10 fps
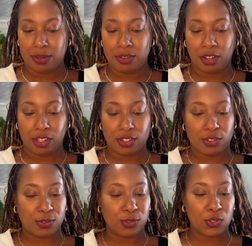You can
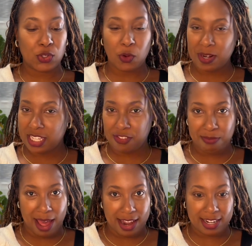do so many different
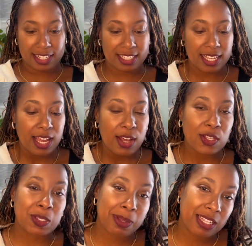patterns,
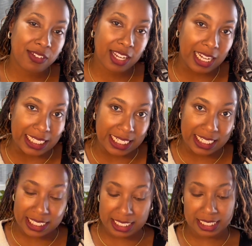so many different
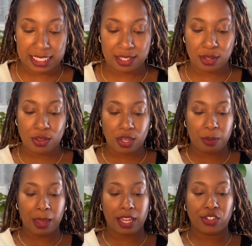colors, so you
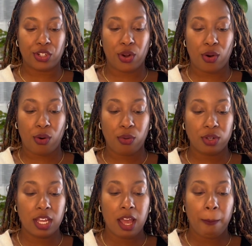can make it your
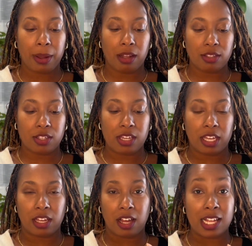own, but also you
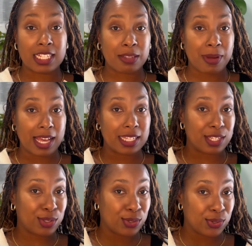can customize
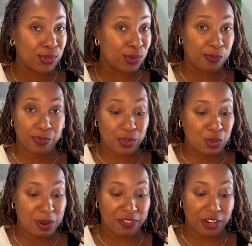it to
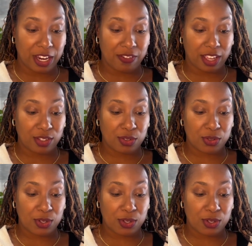whomever you're giving it to.